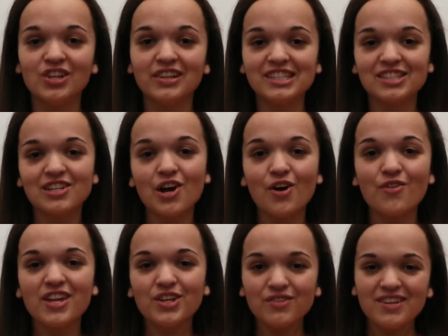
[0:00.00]
at least you
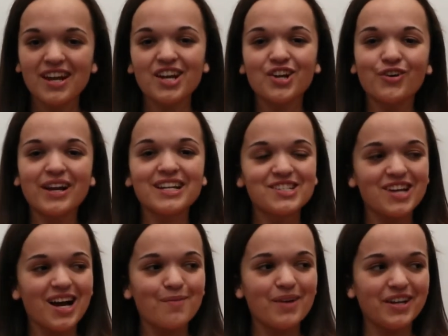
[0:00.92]
know that you've done a great
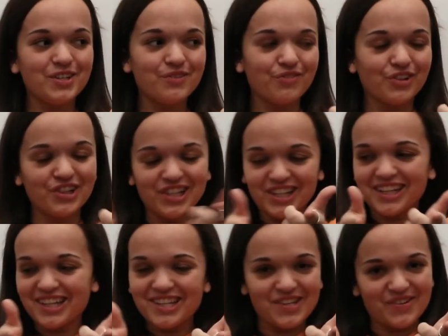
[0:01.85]
job and you look
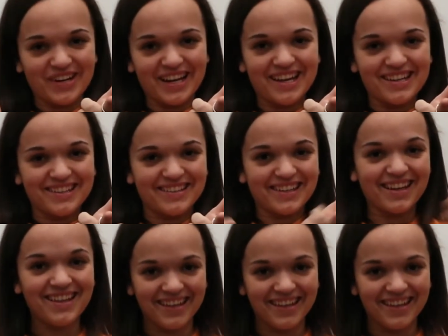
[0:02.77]
good doing it.